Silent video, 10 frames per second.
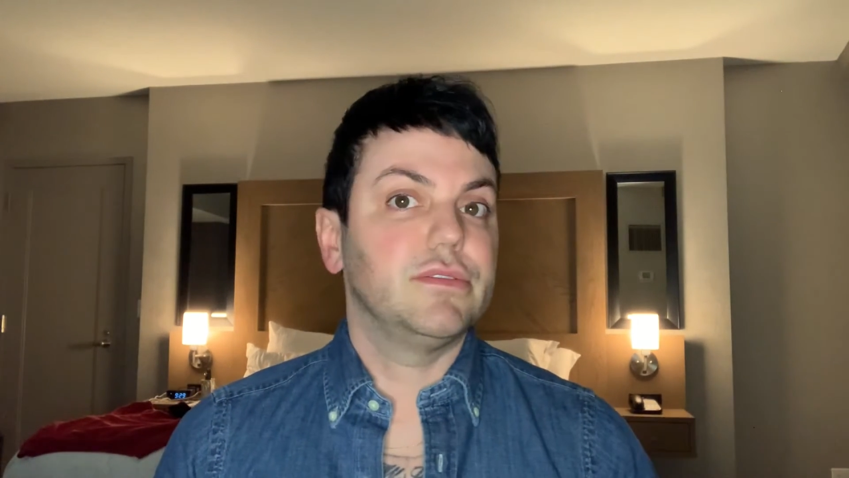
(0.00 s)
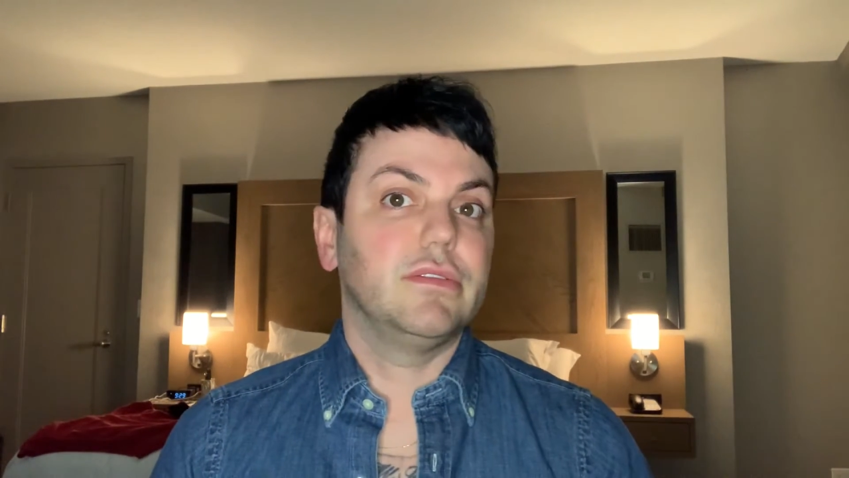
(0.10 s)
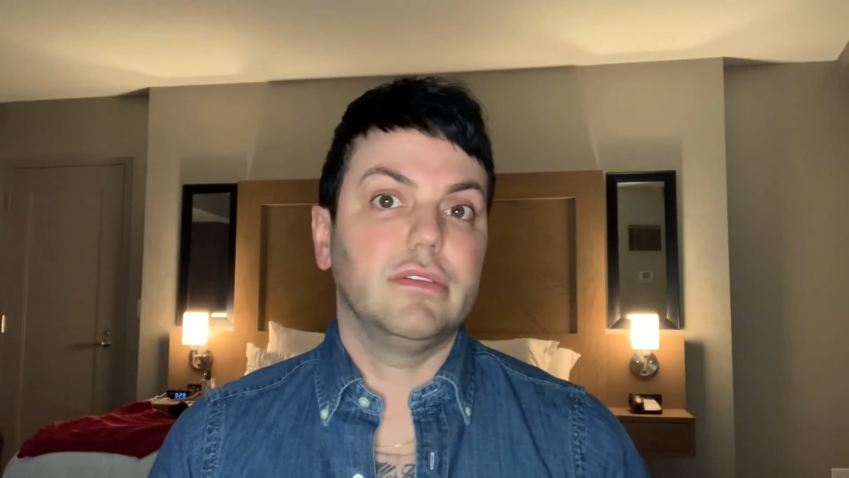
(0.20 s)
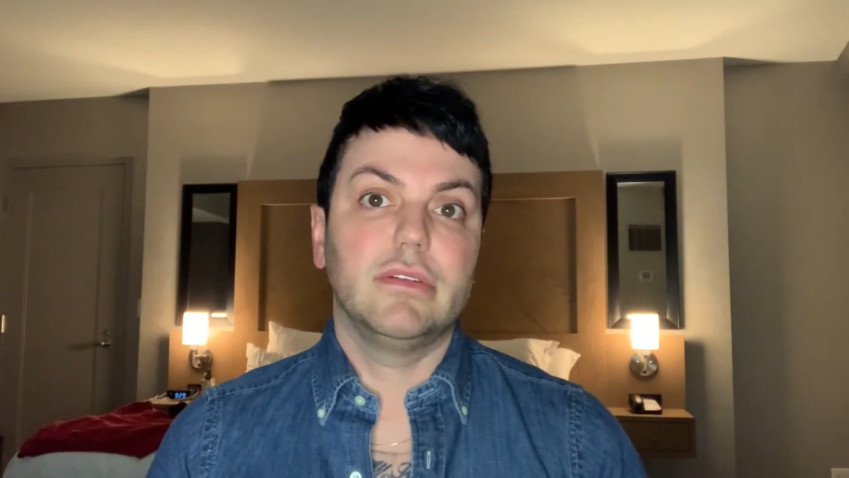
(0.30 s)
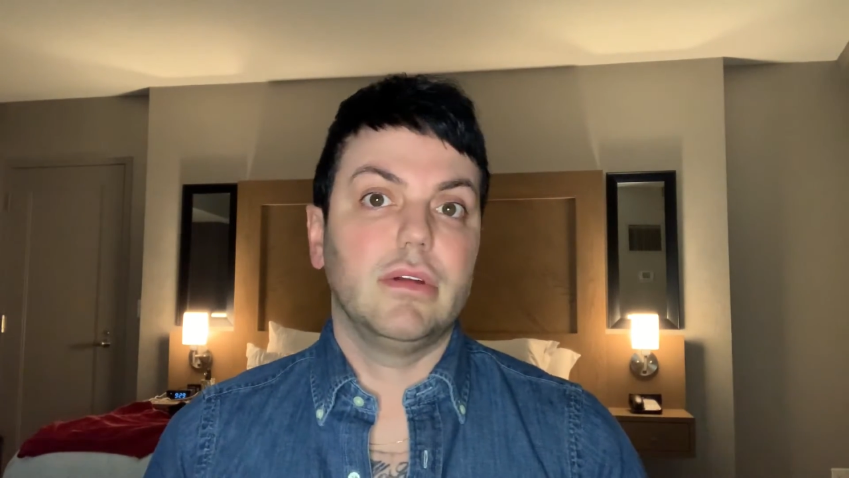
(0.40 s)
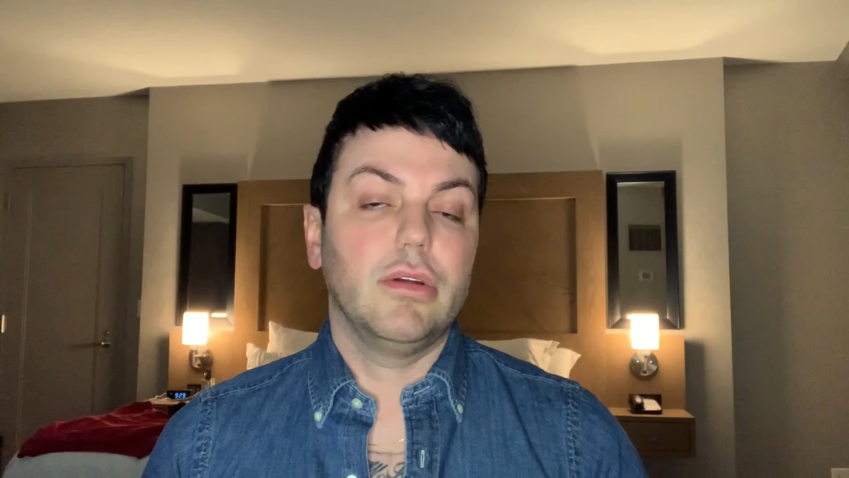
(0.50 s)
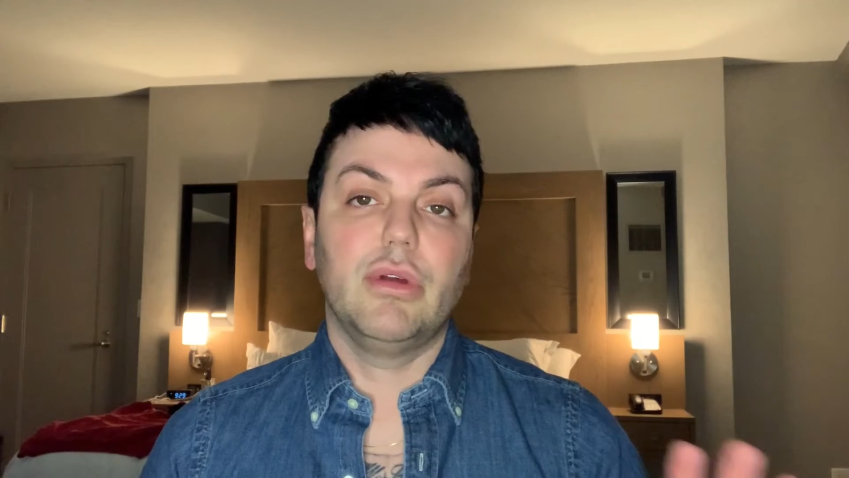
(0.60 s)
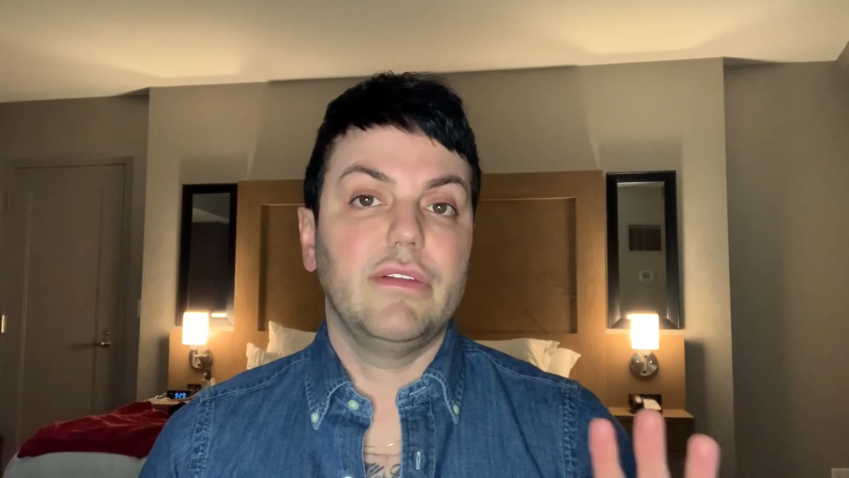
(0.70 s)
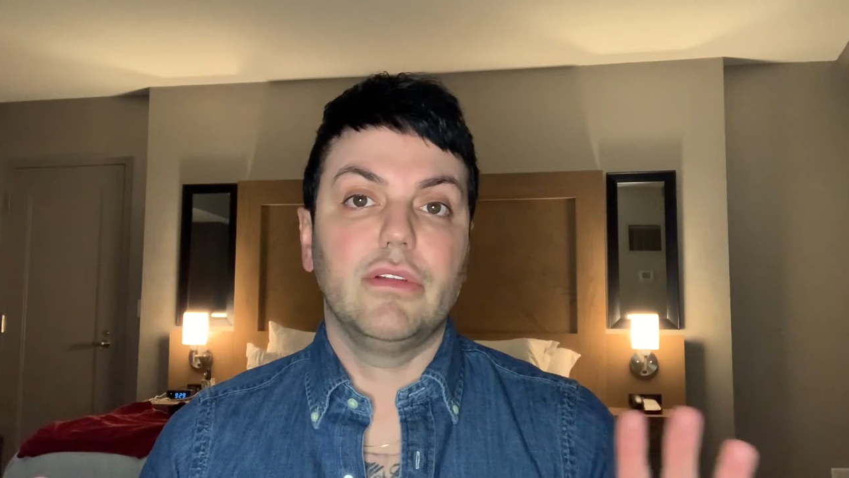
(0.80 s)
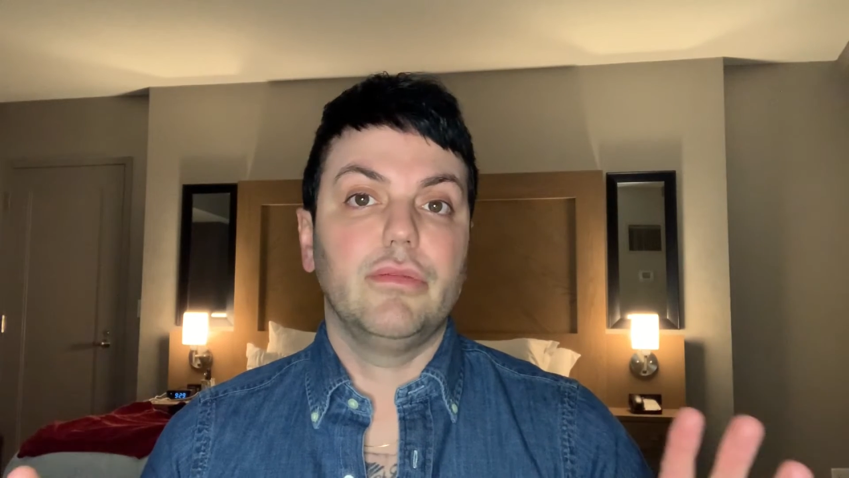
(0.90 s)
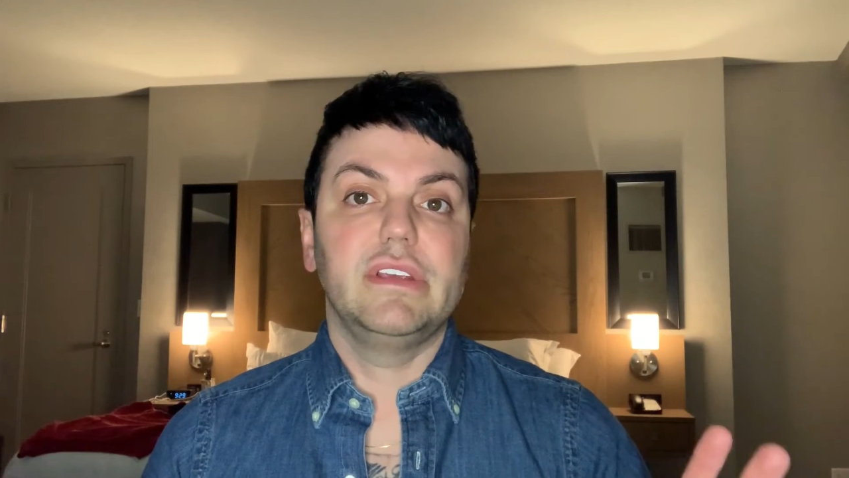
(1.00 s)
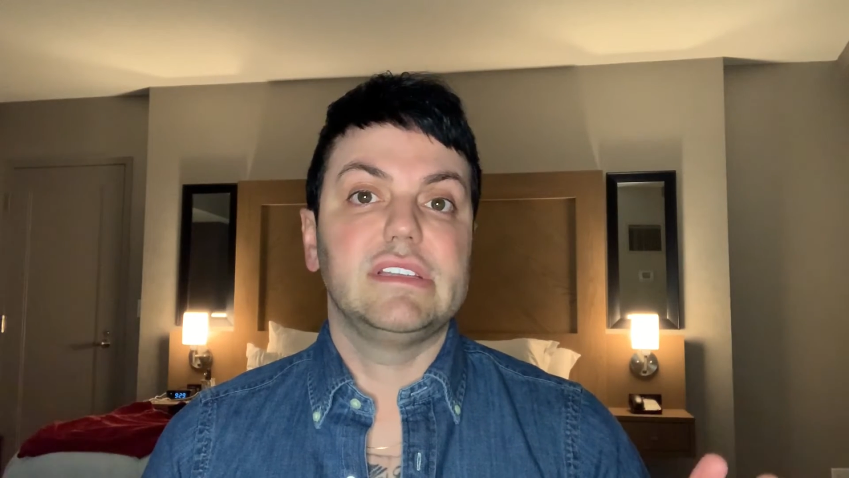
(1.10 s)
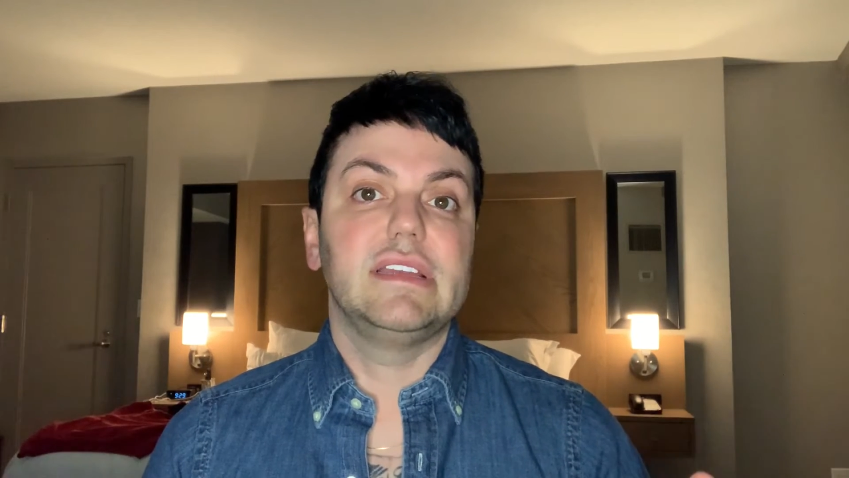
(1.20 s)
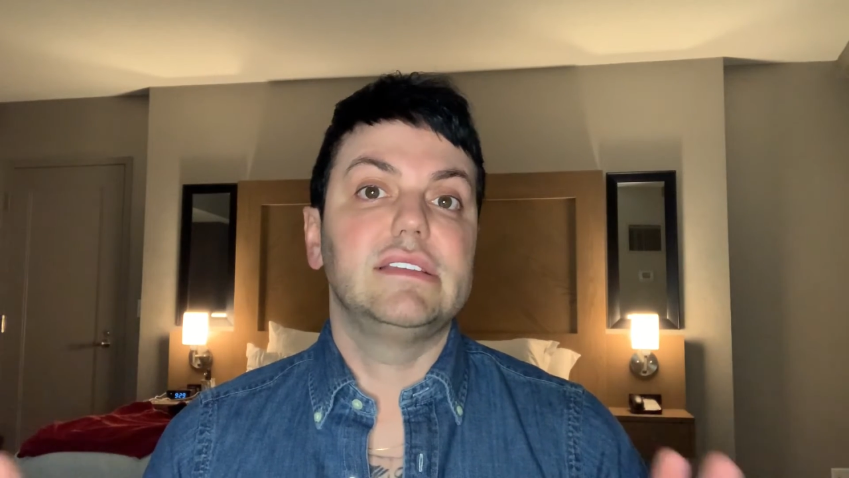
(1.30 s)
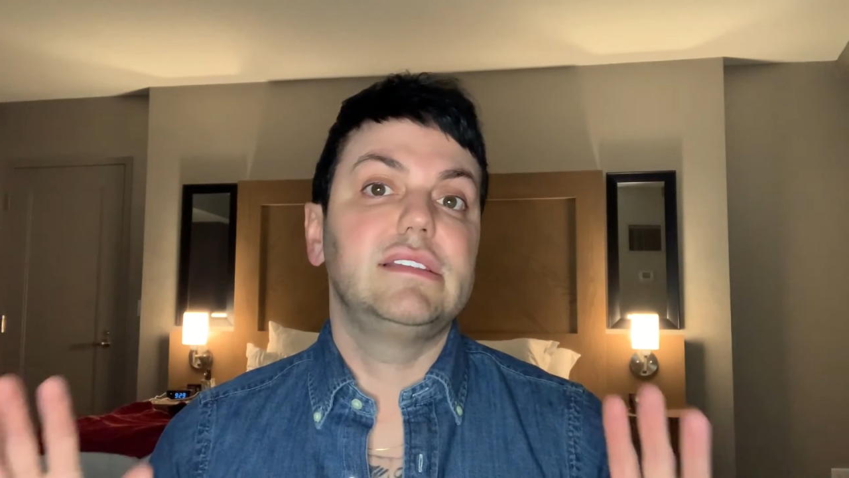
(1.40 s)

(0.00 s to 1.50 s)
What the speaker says: or whatever the reason is,